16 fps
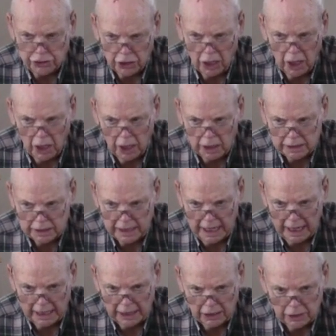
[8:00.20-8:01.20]
John
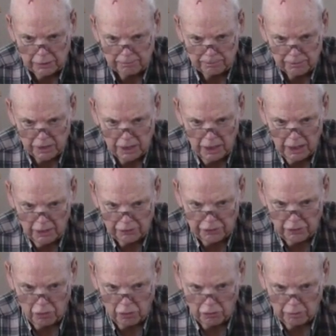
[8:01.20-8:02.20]
kind of
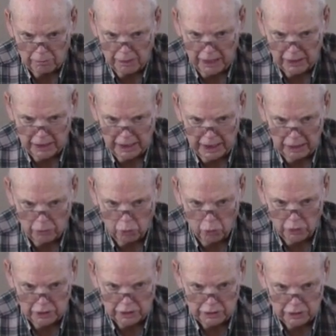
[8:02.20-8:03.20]
thought about it
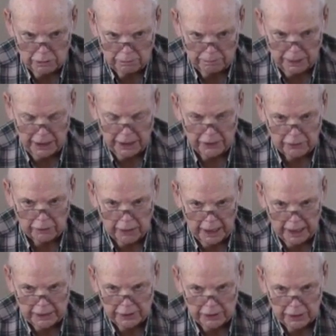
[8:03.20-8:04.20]
when Peter
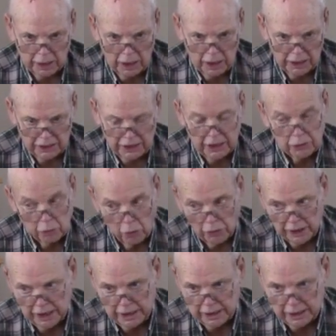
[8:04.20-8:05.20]
did
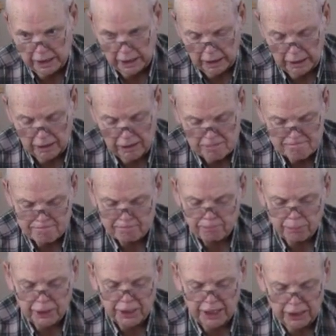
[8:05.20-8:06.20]
what he did.
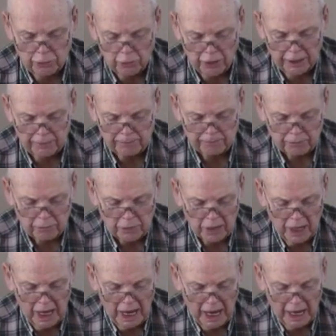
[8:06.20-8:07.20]
But anyway,
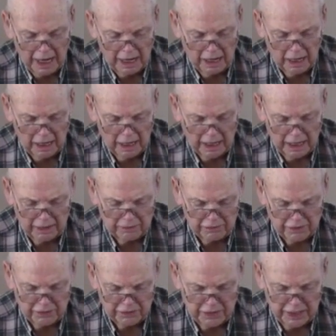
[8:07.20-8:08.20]

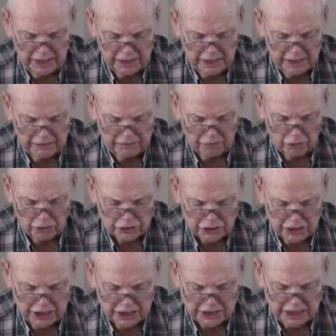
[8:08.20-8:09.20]
and then in
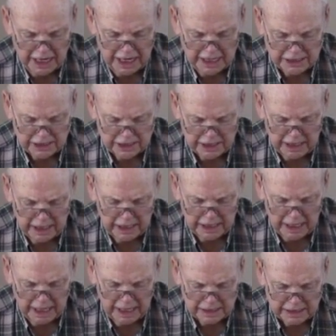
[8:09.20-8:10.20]
verse 6, as
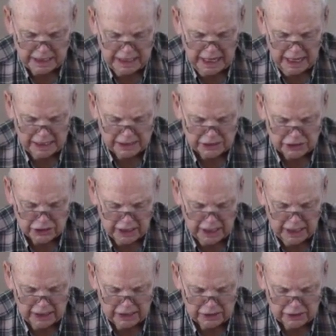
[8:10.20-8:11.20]
he had
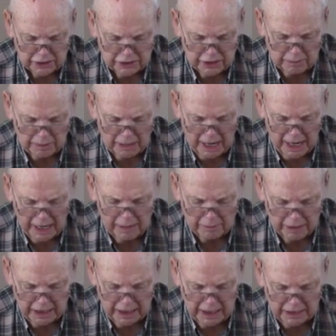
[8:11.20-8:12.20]
said unto them, I
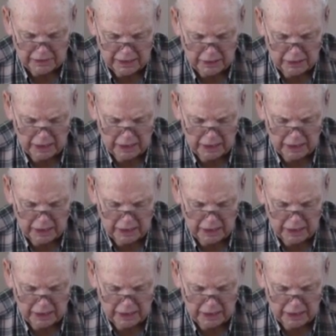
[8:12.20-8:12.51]
am he,